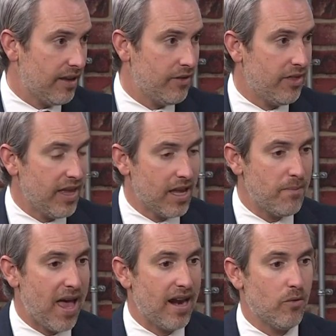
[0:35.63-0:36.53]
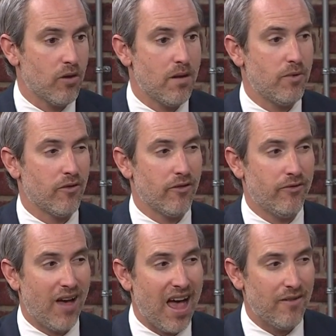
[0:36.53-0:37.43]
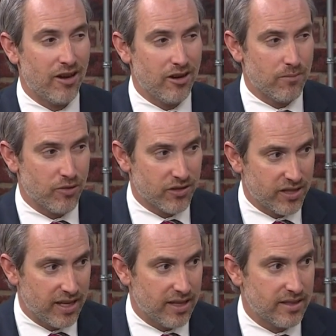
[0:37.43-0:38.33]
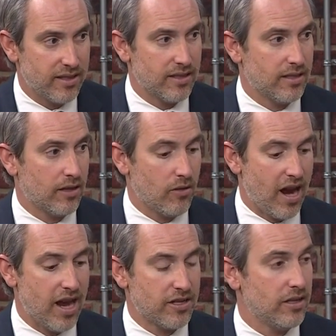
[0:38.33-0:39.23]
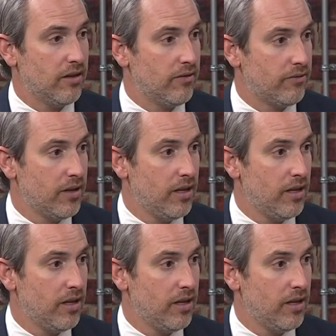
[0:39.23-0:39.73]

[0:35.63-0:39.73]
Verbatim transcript: If you think about it, we're up over 500% since the crash of